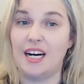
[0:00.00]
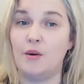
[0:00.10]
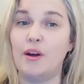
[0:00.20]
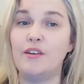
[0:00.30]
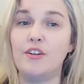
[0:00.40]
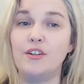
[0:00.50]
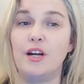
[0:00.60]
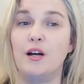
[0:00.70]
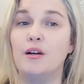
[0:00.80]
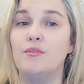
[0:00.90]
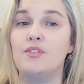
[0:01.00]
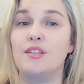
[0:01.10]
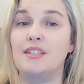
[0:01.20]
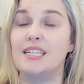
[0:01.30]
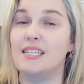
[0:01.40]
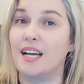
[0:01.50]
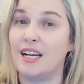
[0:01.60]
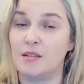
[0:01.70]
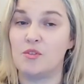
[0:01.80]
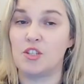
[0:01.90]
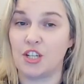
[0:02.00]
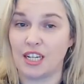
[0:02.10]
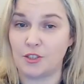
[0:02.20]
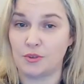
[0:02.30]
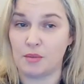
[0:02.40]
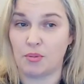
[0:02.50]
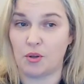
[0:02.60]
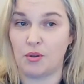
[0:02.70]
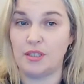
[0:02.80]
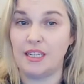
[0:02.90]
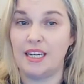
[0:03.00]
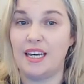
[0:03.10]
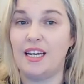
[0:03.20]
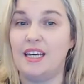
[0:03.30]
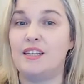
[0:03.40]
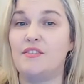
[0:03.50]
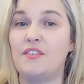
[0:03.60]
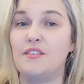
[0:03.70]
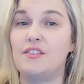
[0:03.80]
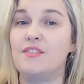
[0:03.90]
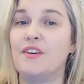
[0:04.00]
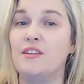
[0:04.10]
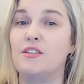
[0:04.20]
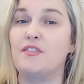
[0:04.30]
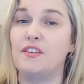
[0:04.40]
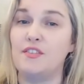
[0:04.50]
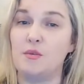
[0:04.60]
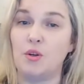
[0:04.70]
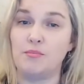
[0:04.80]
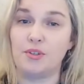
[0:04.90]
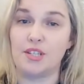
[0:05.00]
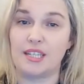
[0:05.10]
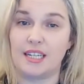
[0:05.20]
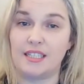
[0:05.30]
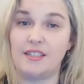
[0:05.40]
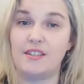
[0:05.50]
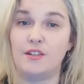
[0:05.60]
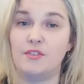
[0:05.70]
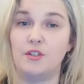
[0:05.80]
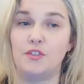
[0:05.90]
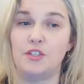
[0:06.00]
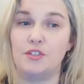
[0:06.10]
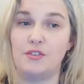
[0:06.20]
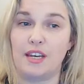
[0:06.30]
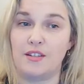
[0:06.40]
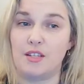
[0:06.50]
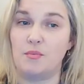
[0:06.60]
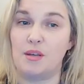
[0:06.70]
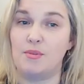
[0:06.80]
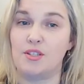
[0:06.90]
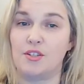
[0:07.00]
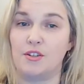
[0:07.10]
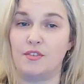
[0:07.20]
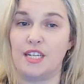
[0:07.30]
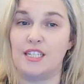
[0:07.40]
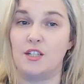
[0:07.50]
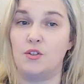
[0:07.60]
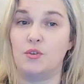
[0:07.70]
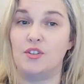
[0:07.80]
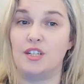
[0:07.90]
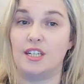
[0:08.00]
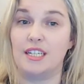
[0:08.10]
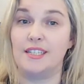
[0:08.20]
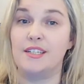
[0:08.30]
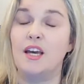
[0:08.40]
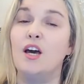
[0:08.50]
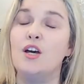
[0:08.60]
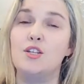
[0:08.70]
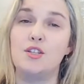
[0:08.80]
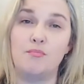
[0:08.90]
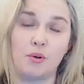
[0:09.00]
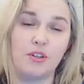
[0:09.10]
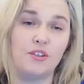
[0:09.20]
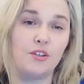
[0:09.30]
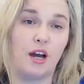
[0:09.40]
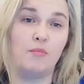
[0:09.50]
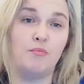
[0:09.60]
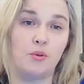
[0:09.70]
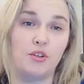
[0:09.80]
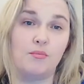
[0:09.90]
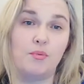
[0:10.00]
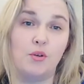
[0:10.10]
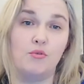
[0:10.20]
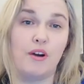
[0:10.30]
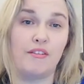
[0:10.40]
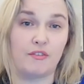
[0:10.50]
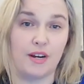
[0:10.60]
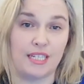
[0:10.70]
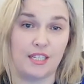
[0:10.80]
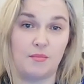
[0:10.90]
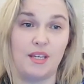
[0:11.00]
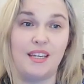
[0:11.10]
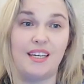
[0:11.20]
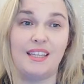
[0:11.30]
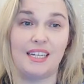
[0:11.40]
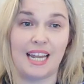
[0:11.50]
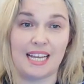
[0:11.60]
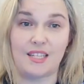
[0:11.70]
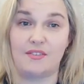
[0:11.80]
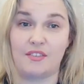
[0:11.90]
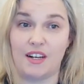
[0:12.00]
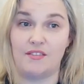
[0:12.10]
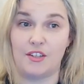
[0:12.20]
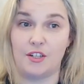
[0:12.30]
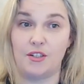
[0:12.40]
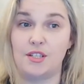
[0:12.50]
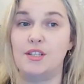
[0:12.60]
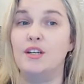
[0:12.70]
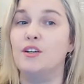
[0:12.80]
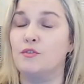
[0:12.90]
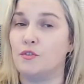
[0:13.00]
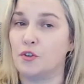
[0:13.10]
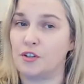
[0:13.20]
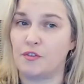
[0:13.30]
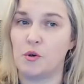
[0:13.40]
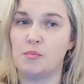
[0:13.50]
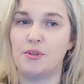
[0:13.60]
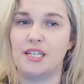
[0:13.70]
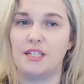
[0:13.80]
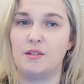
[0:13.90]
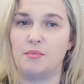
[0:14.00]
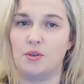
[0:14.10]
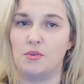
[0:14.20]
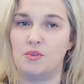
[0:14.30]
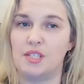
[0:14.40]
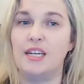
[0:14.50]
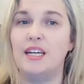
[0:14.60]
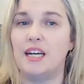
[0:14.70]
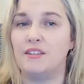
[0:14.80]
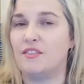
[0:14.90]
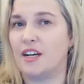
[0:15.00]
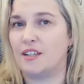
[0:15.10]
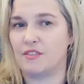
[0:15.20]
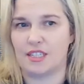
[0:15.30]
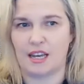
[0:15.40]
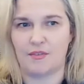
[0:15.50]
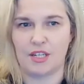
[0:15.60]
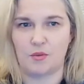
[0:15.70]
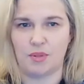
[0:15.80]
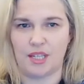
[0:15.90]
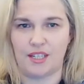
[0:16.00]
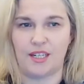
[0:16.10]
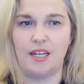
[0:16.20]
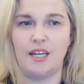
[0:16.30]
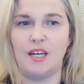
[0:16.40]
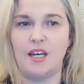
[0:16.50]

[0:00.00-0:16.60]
However, uh, Sunday Times January poll that found that 51% over 2,000 people surveyed in Northern Ireland supported a border poll referendum in the next five years, 44% opposed, and five not having an opinion.